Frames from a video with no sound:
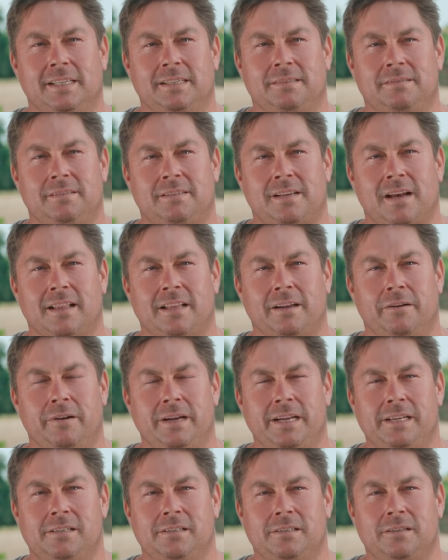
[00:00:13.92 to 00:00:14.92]
the Tully
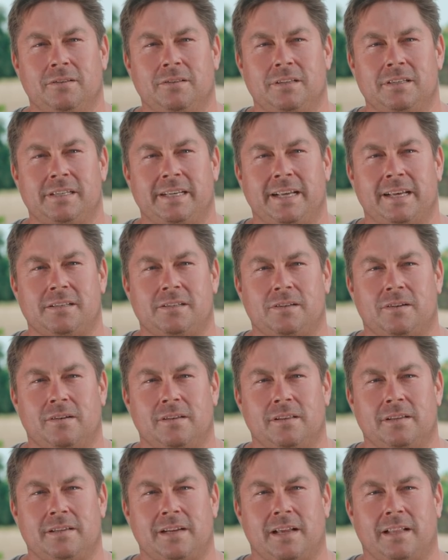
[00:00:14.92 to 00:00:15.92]
region on the south side
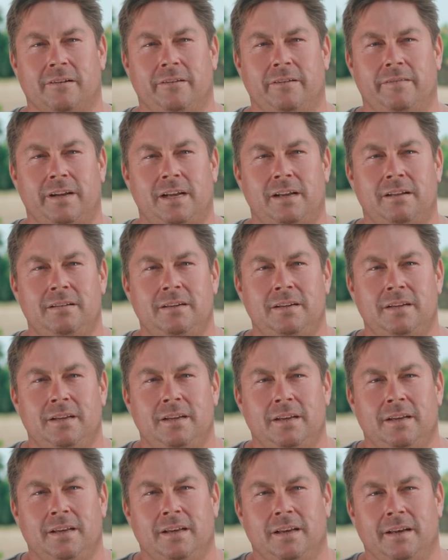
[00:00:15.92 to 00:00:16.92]
of the Tully River.
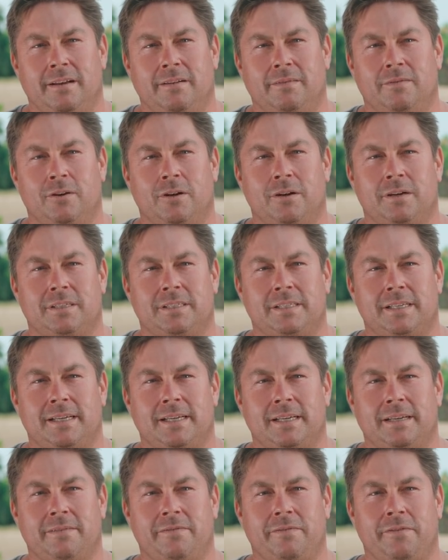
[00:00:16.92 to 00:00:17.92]
I've got uh, a